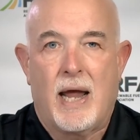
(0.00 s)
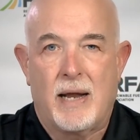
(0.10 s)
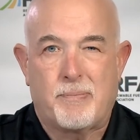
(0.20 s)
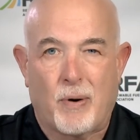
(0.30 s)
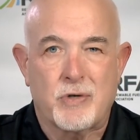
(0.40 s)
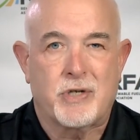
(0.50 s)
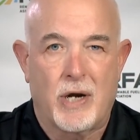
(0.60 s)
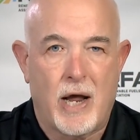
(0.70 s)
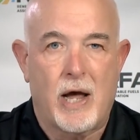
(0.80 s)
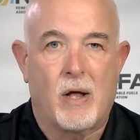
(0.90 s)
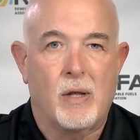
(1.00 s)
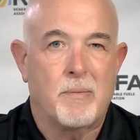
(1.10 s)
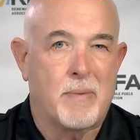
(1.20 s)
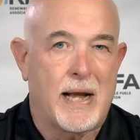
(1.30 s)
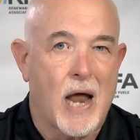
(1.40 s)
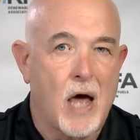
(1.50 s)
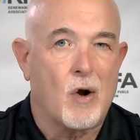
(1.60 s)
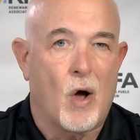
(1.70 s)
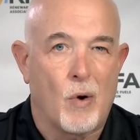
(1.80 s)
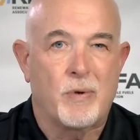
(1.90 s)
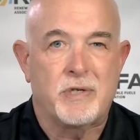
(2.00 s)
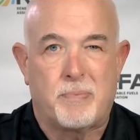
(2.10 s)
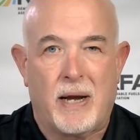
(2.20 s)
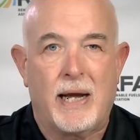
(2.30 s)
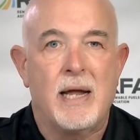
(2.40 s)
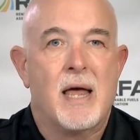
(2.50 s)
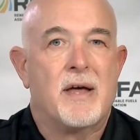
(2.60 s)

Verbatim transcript: and personnel may not always be